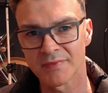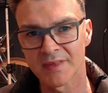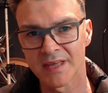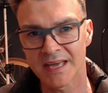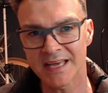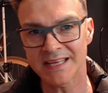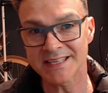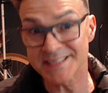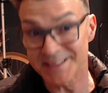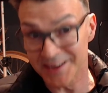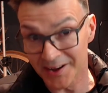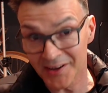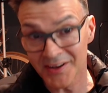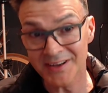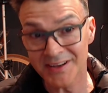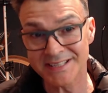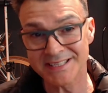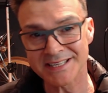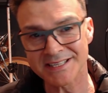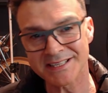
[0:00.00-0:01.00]
It's
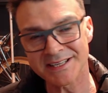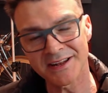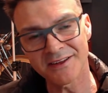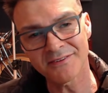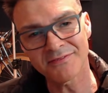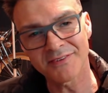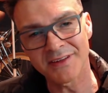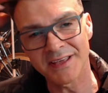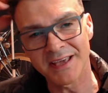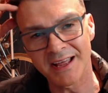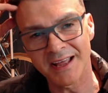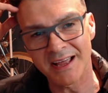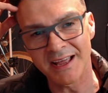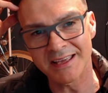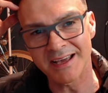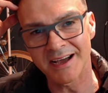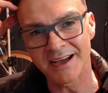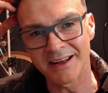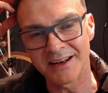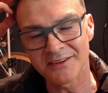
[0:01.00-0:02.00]
nice, it's lovely.
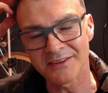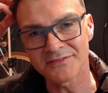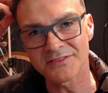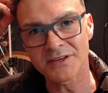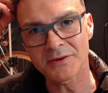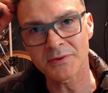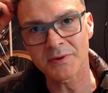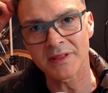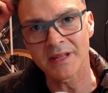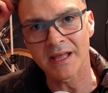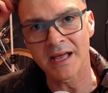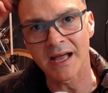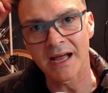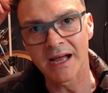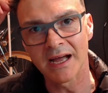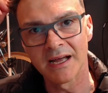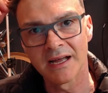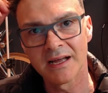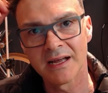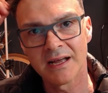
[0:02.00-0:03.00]
I love doing that.
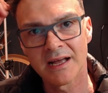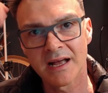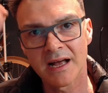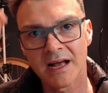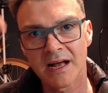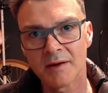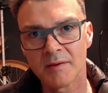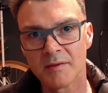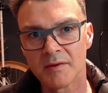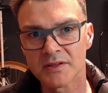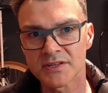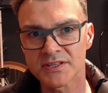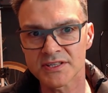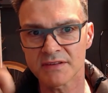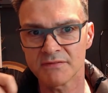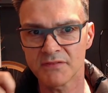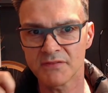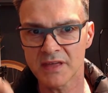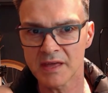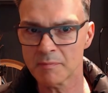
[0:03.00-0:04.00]

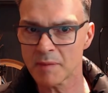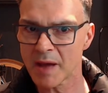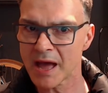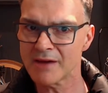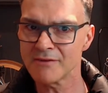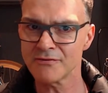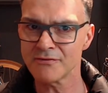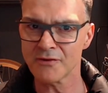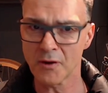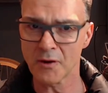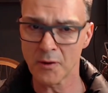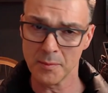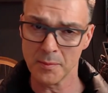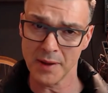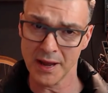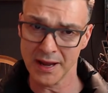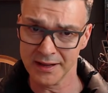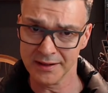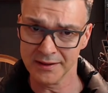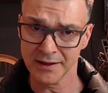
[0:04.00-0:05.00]
Something about throwing
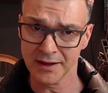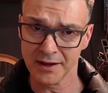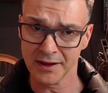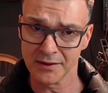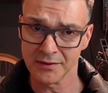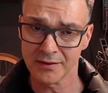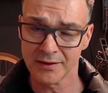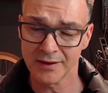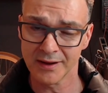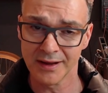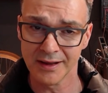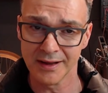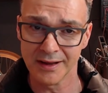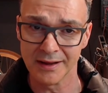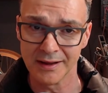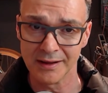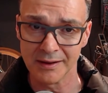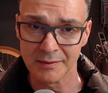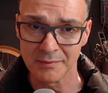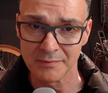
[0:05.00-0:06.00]
paint though,
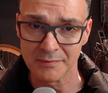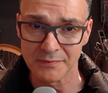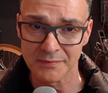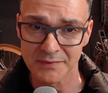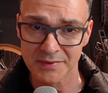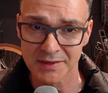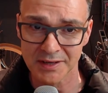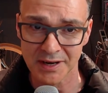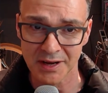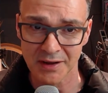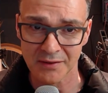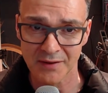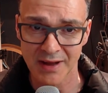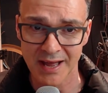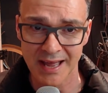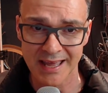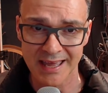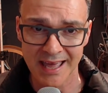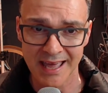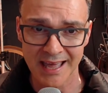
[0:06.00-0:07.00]

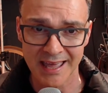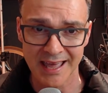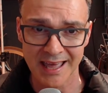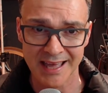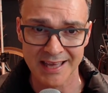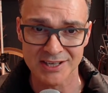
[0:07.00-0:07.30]
aka